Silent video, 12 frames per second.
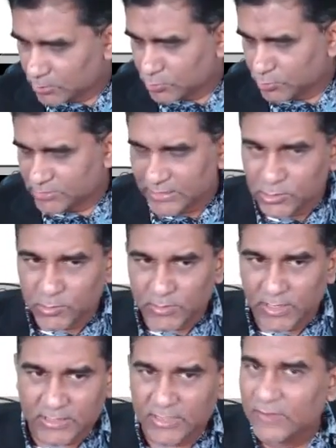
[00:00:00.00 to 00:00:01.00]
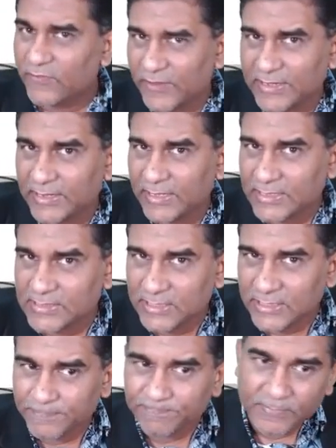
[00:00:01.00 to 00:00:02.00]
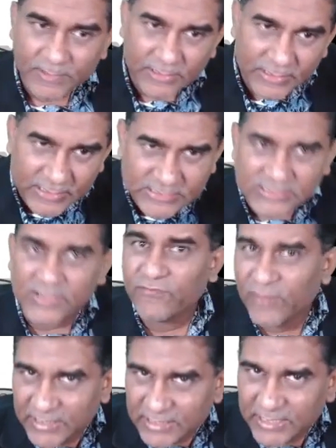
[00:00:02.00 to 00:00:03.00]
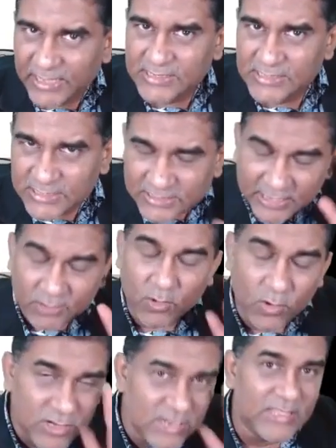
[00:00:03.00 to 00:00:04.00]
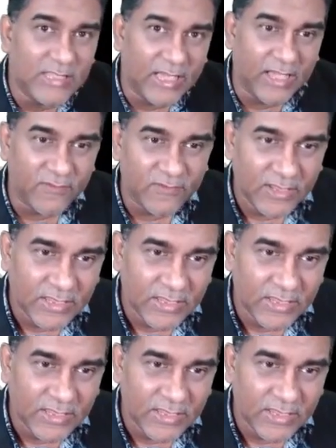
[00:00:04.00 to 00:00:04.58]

So saturated fatty acid is a fatty acid that only have